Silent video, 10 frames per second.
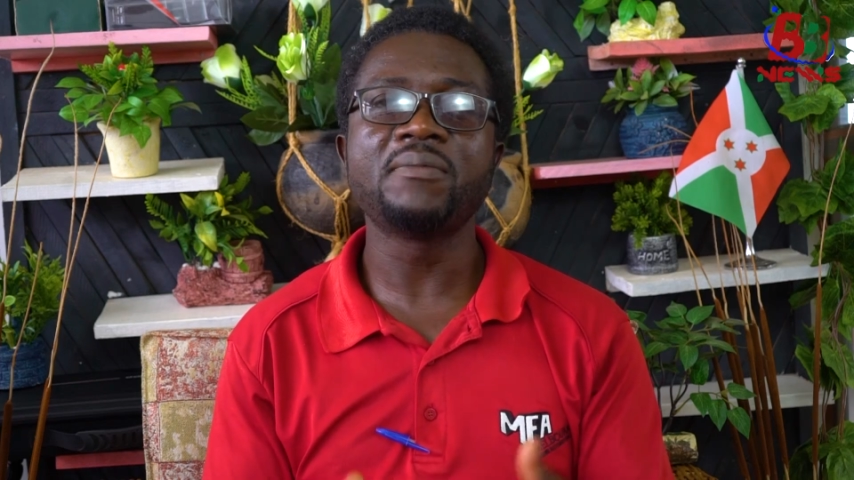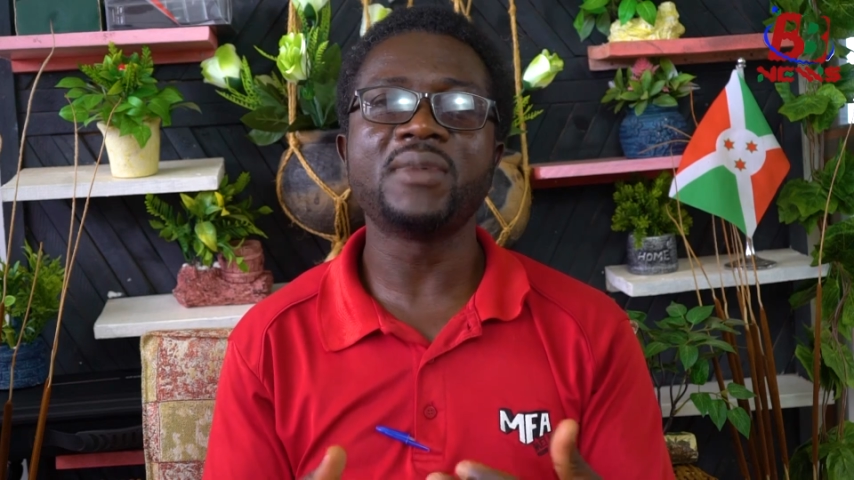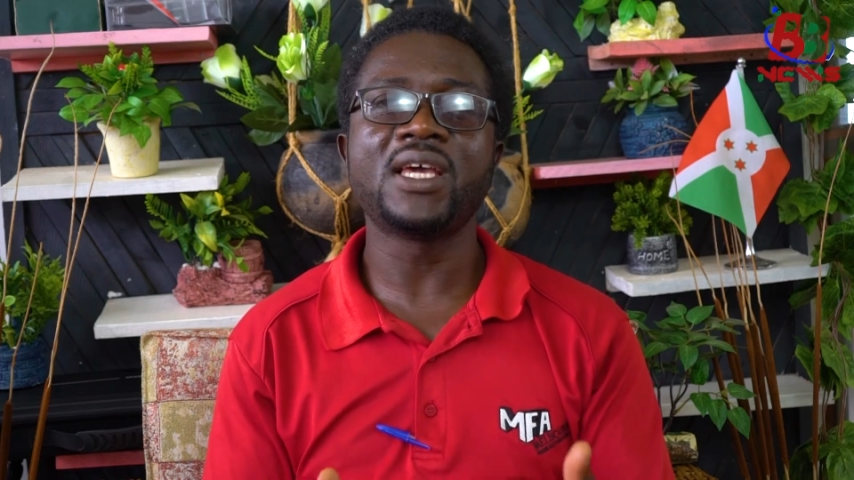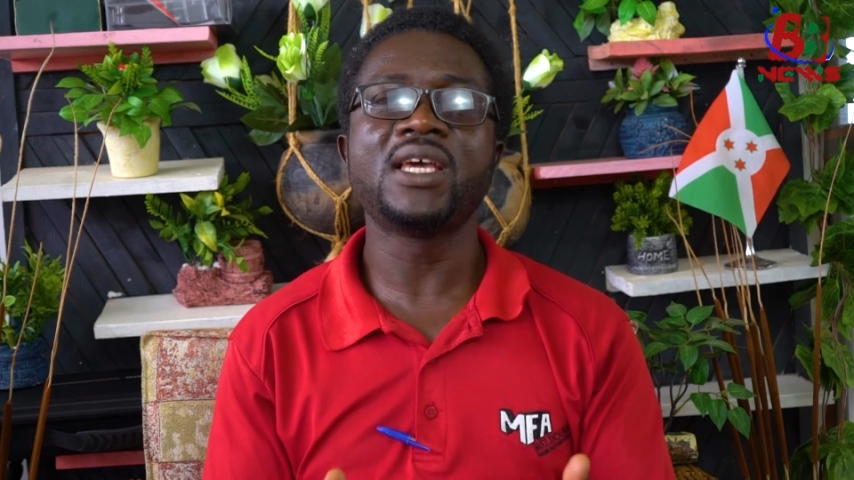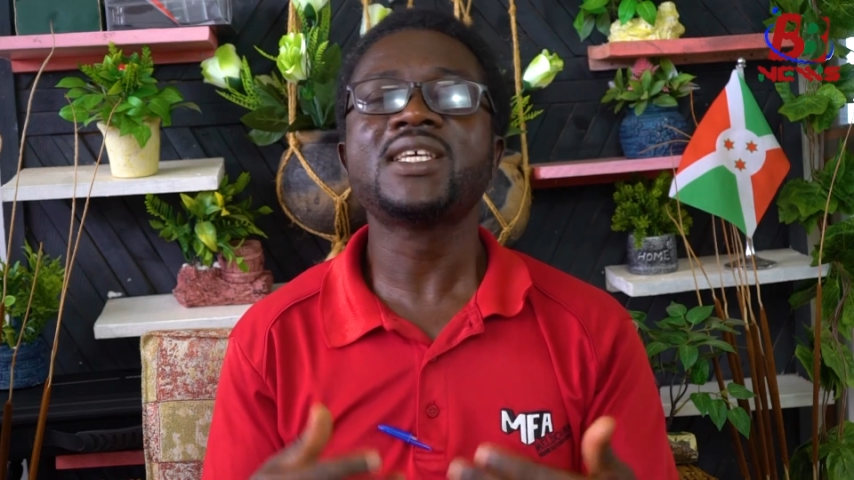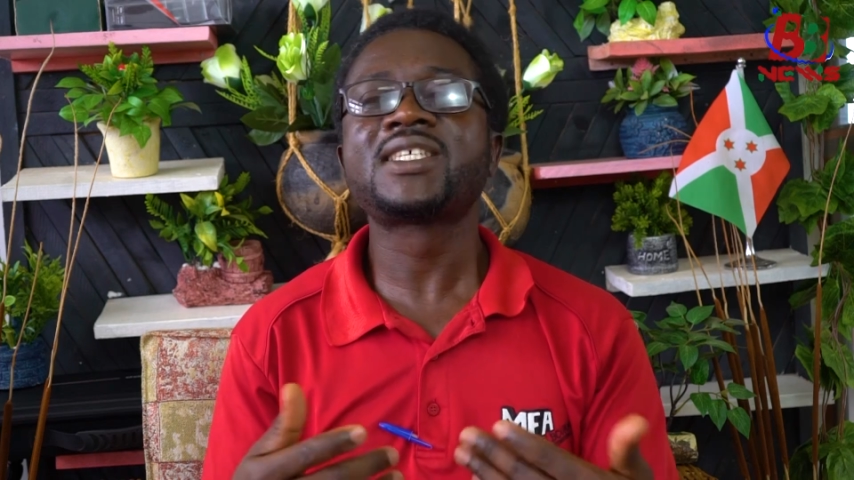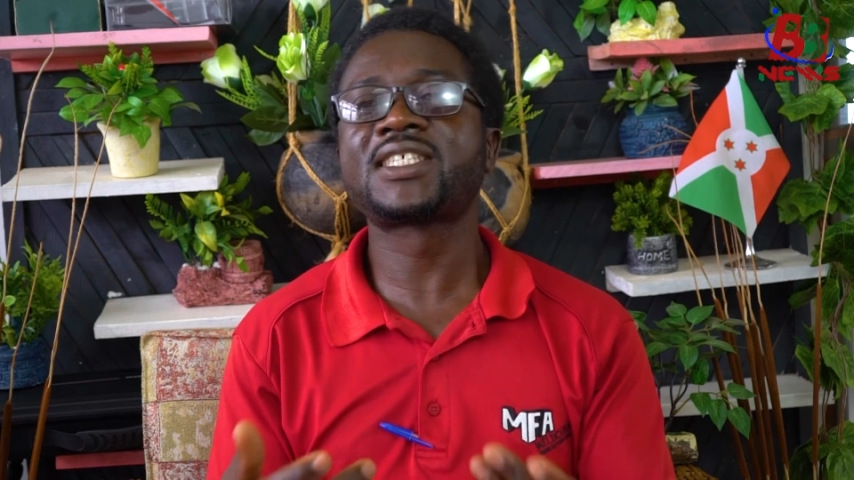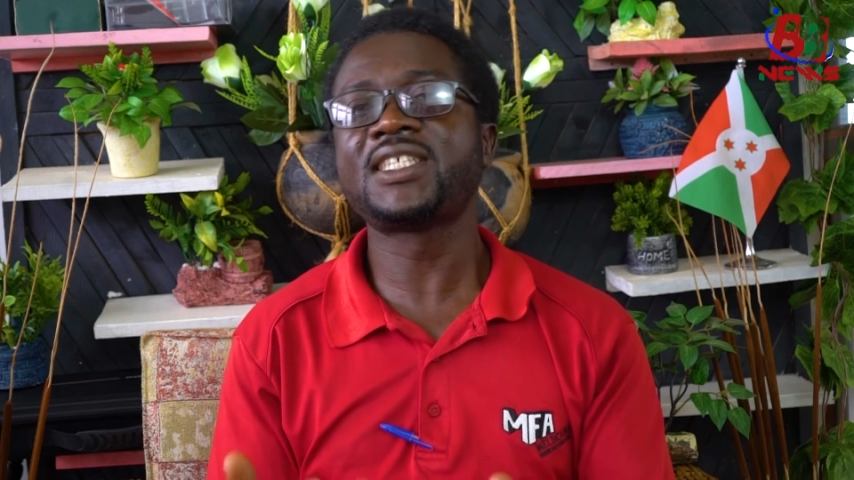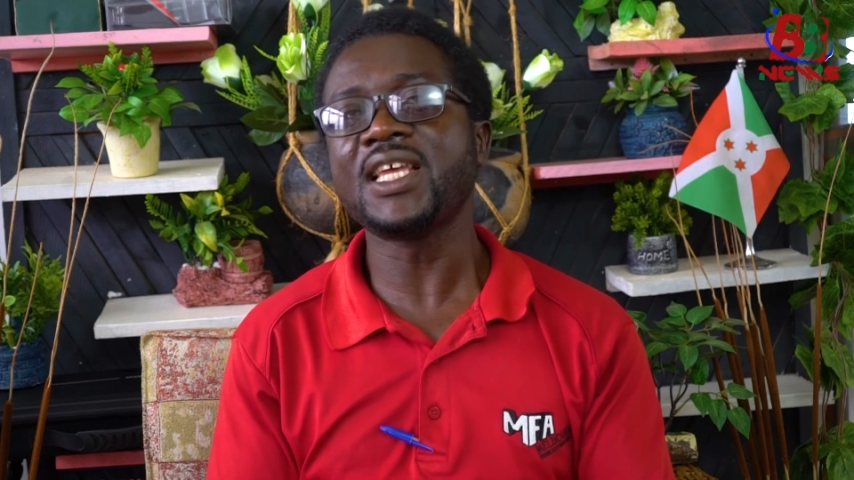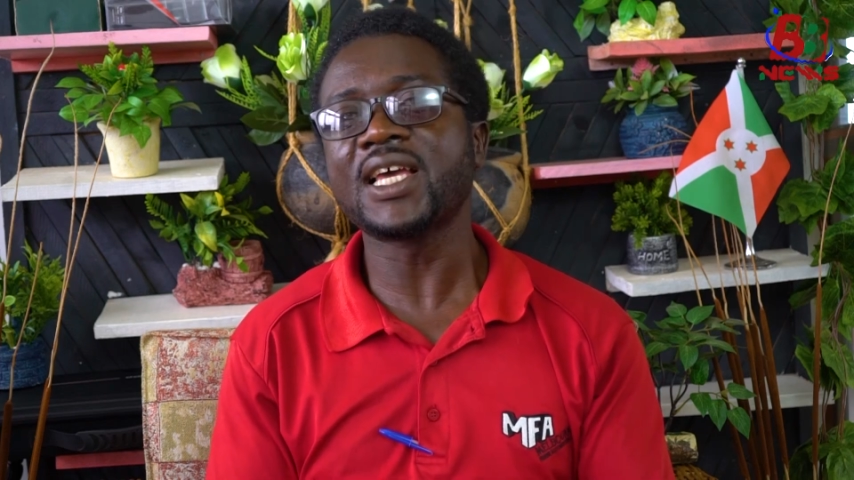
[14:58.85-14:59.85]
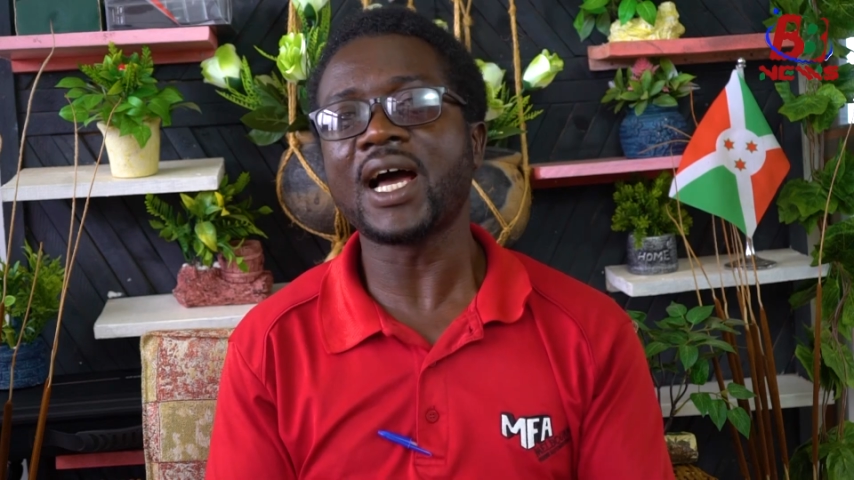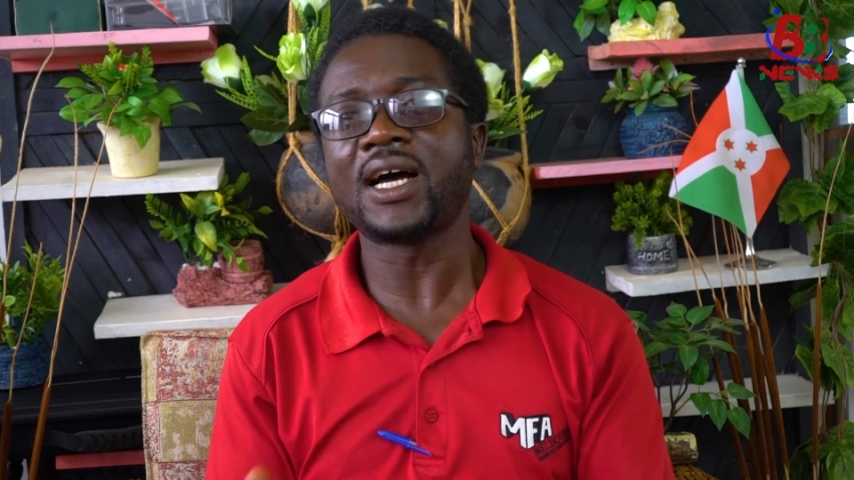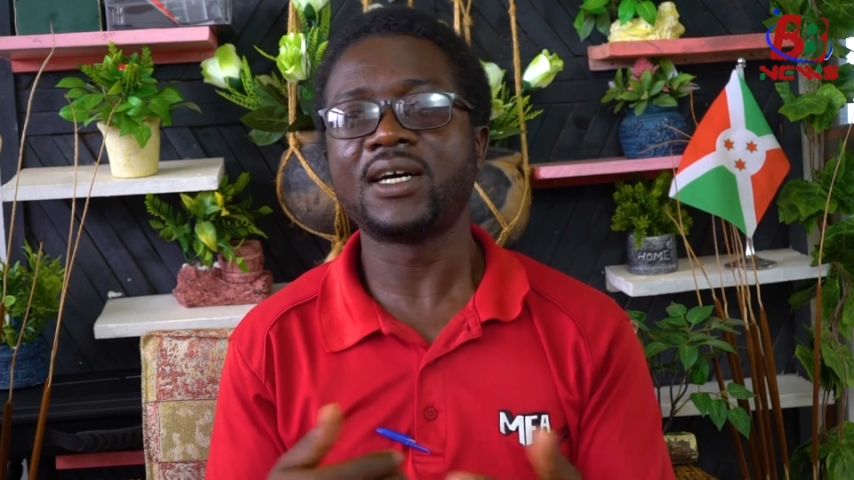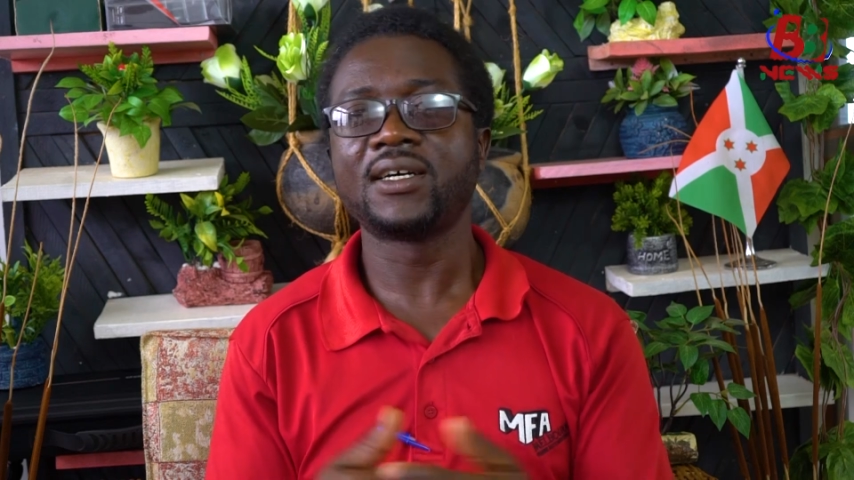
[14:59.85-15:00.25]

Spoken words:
am a singer.